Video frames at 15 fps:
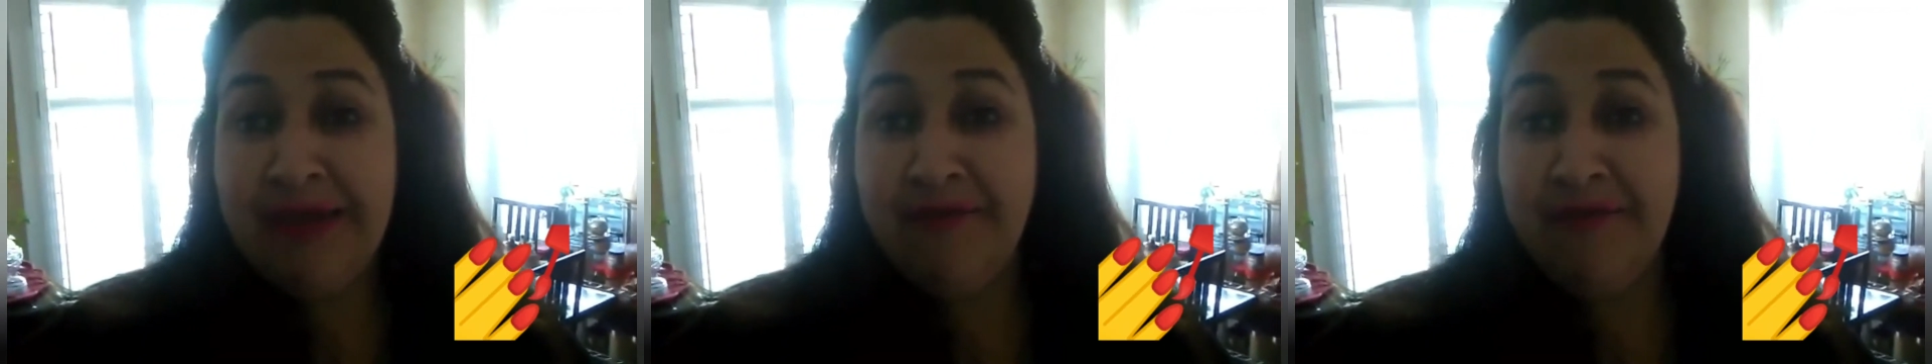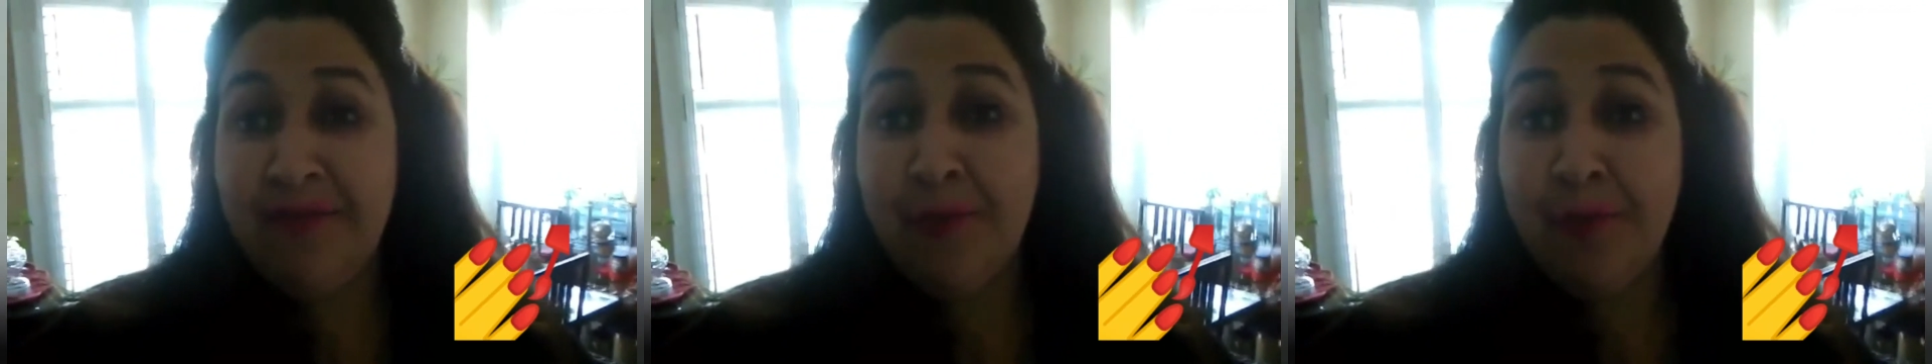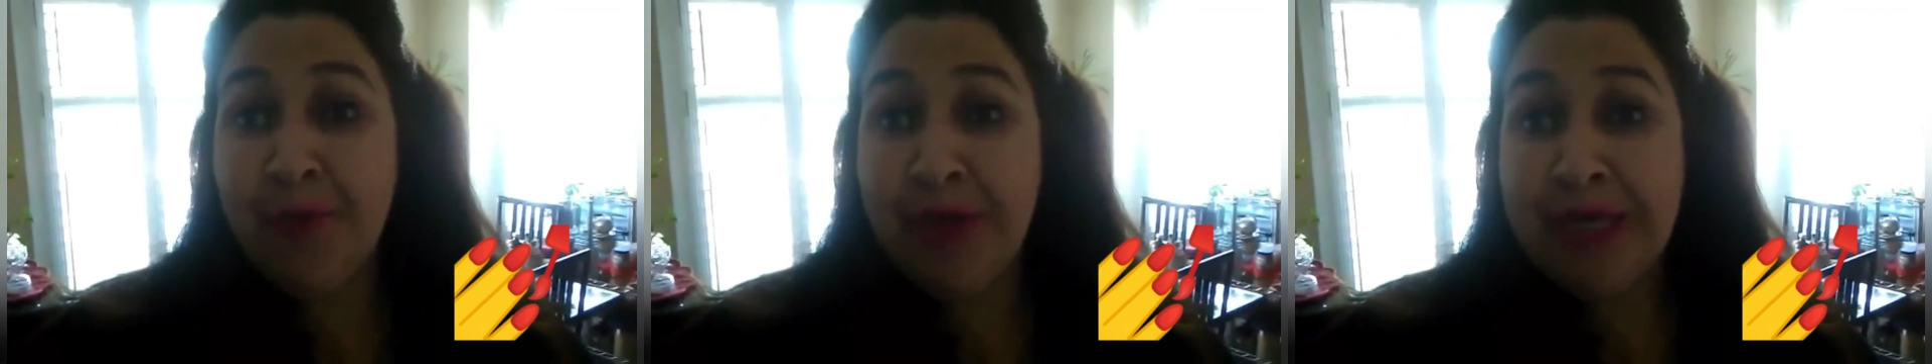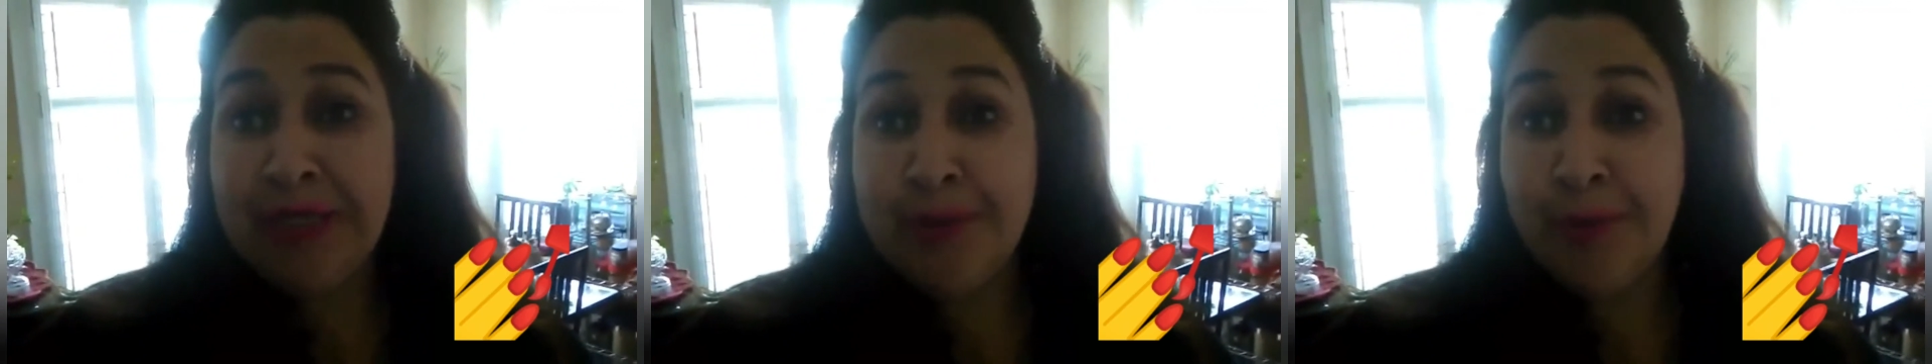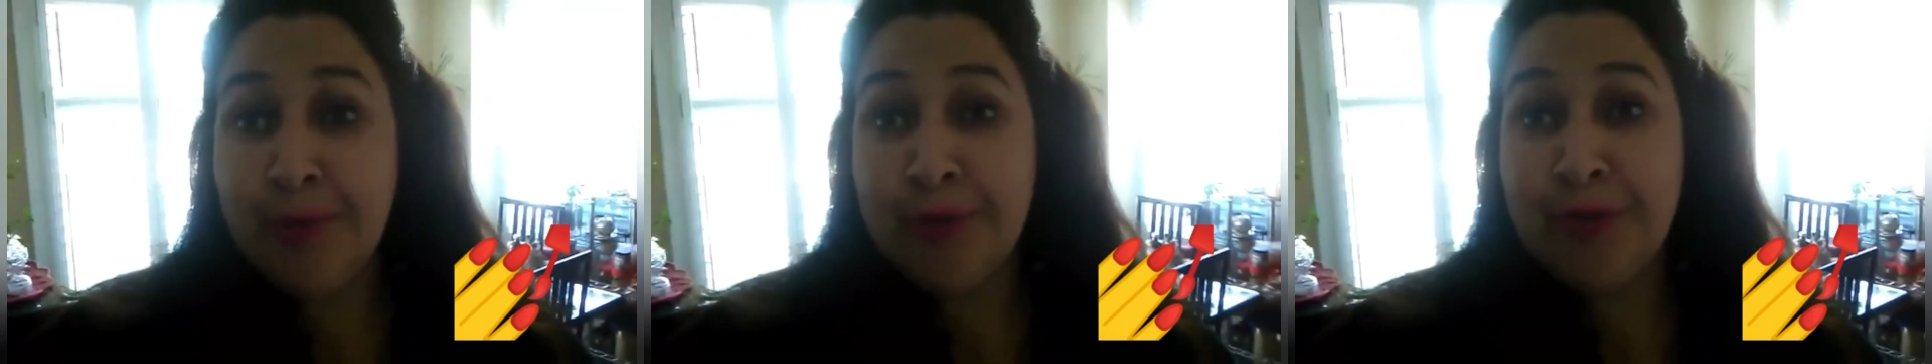if we
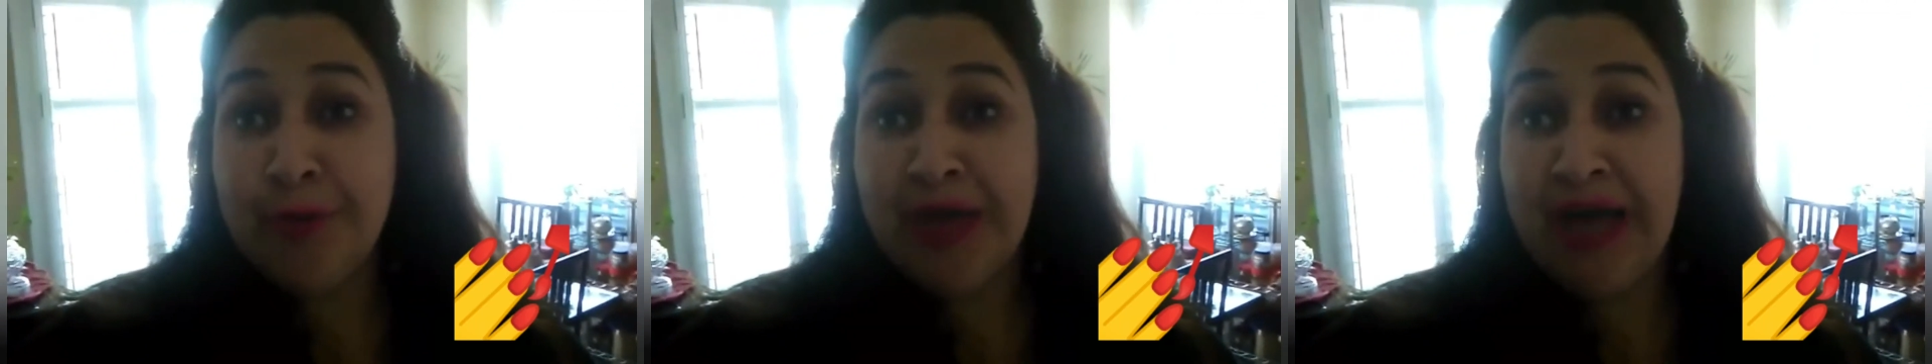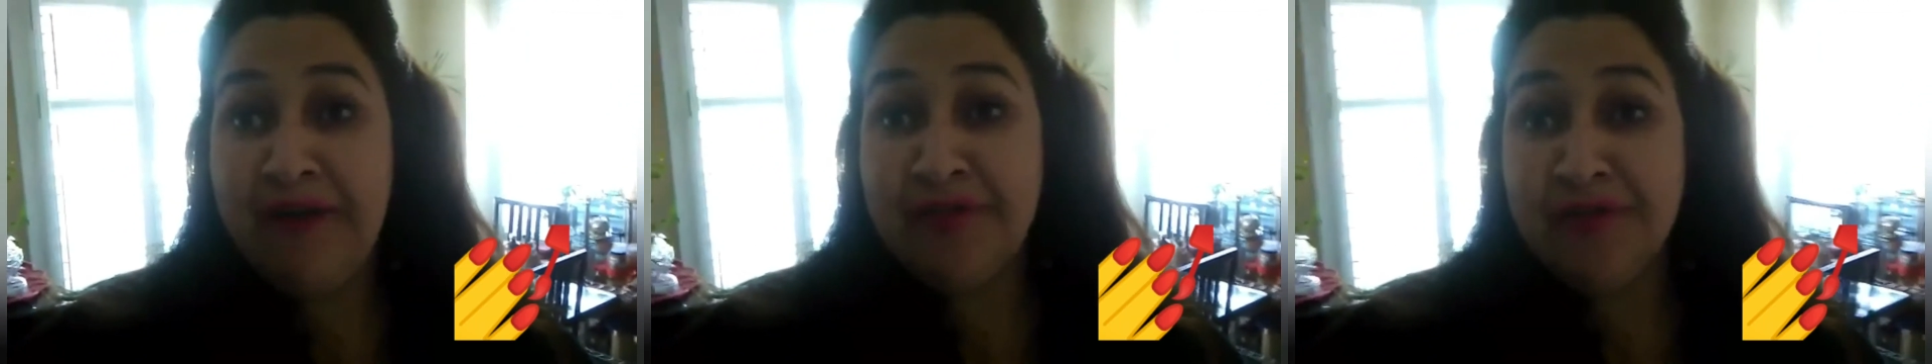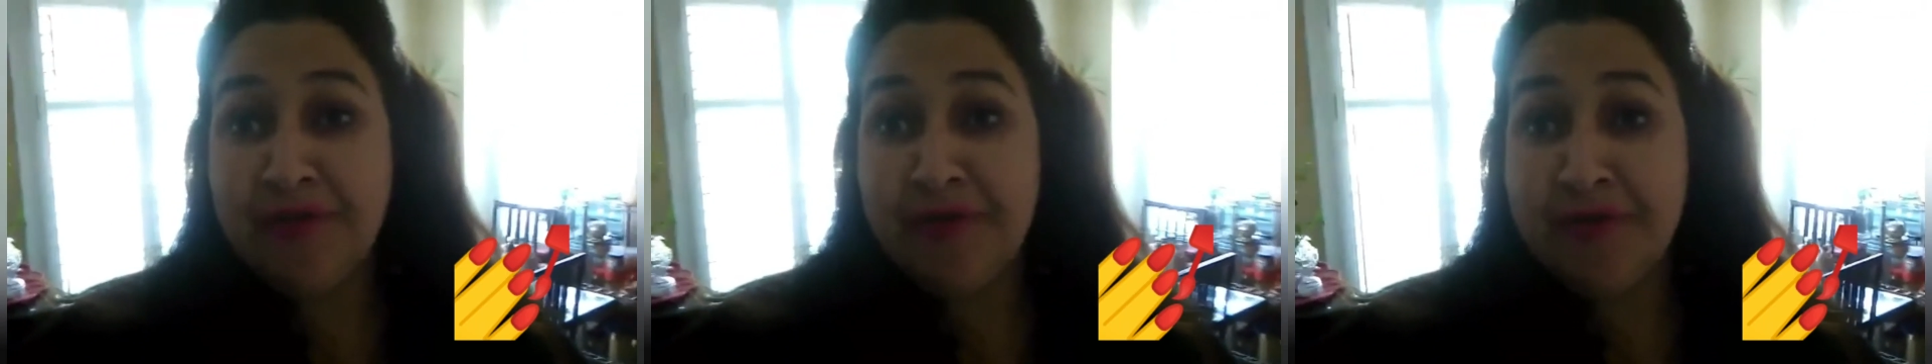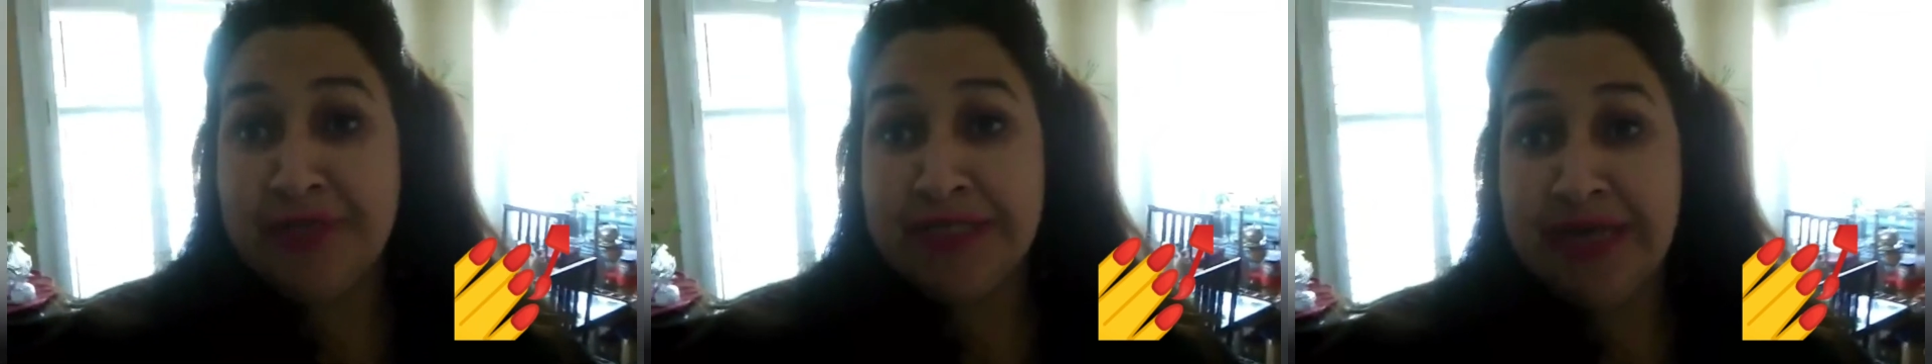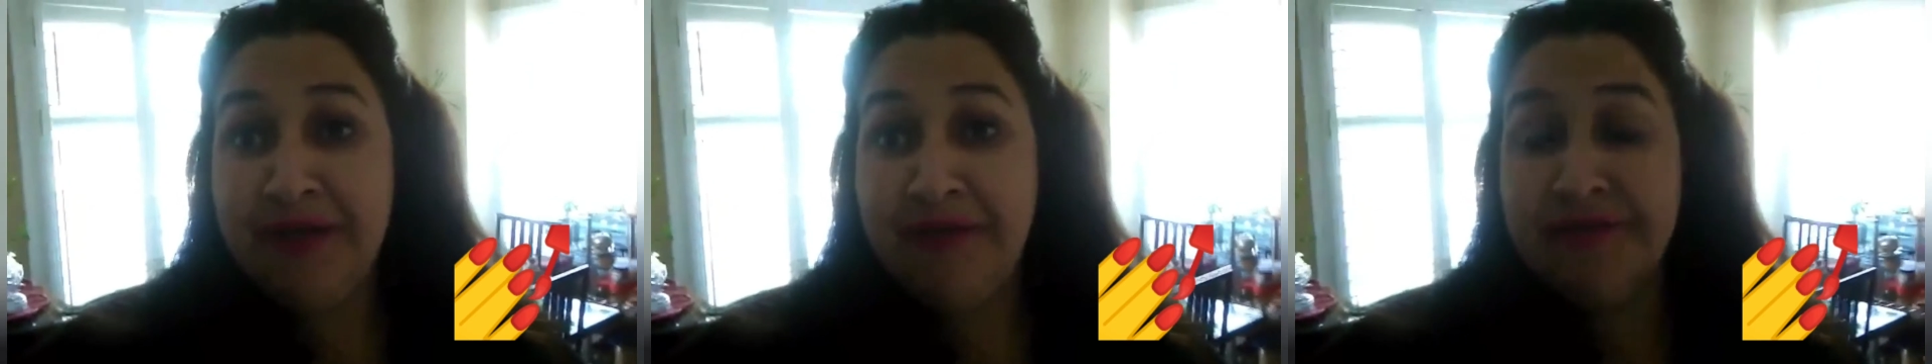don't look after
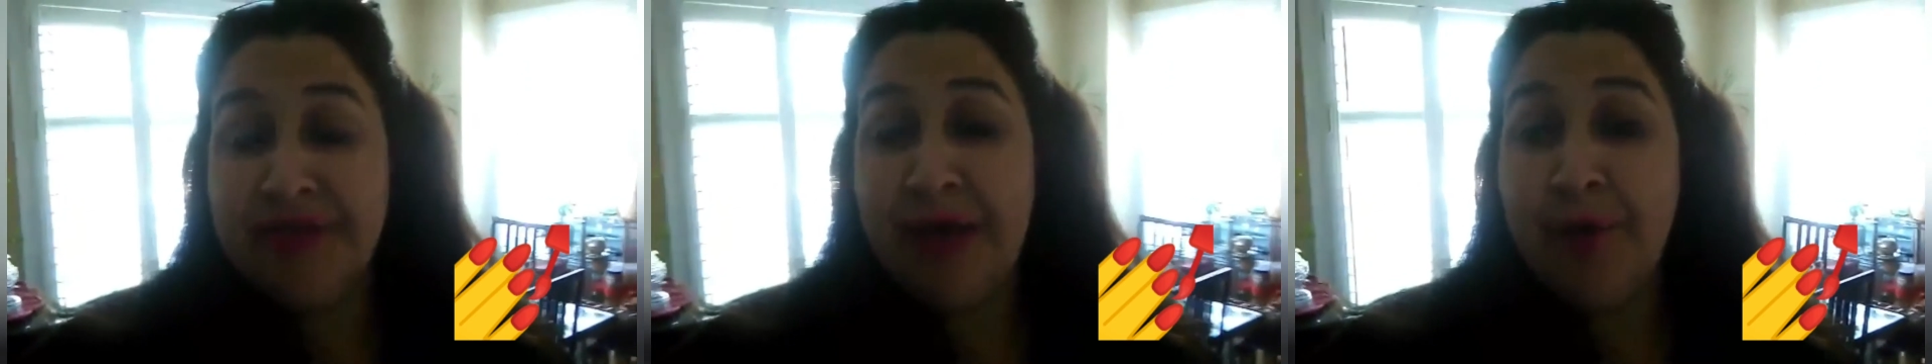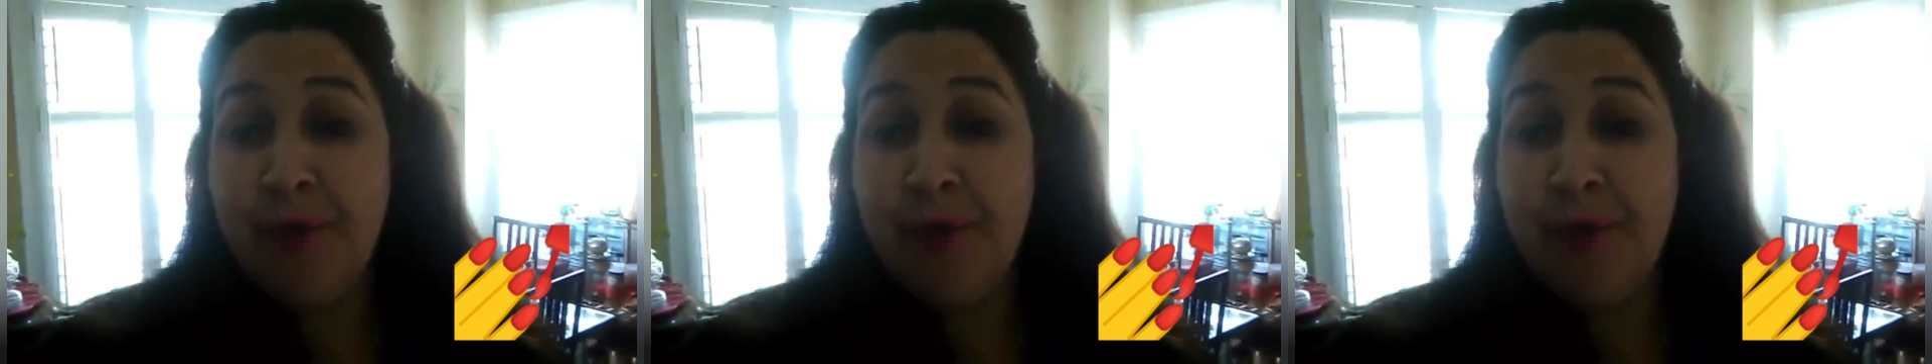ourselves,